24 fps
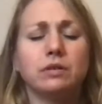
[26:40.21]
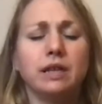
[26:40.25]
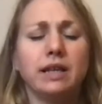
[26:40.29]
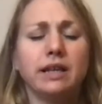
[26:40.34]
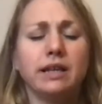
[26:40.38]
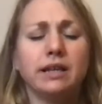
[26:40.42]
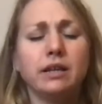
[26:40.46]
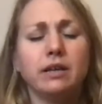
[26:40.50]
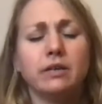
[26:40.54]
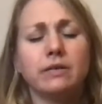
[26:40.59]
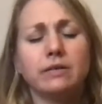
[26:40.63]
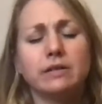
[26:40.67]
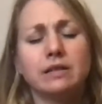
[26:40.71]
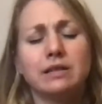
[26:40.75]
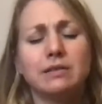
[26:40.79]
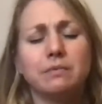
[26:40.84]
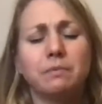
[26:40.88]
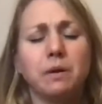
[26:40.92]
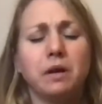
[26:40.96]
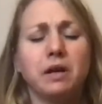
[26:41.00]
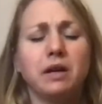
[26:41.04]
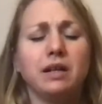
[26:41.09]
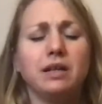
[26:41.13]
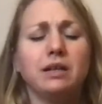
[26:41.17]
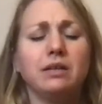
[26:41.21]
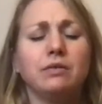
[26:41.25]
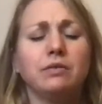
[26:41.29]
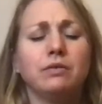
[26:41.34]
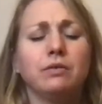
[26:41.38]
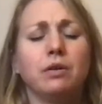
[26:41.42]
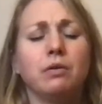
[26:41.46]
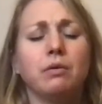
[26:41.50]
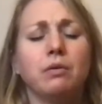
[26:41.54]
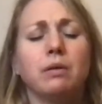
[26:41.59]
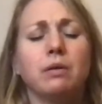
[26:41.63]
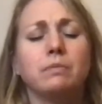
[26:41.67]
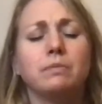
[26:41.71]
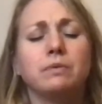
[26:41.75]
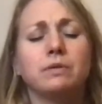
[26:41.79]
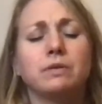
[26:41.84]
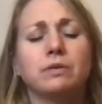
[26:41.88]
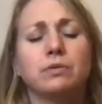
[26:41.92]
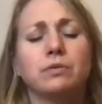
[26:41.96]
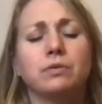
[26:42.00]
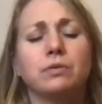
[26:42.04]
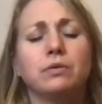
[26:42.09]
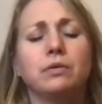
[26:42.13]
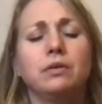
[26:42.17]
letting your spine grow up
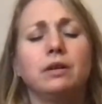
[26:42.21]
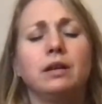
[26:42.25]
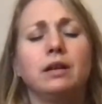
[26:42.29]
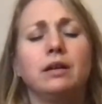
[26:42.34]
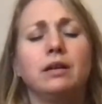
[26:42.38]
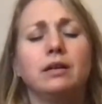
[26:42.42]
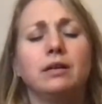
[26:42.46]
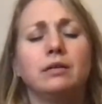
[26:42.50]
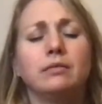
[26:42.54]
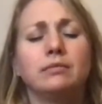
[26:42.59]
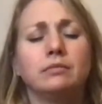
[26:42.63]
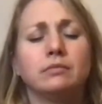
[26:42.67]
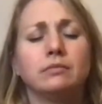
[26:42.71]
taller.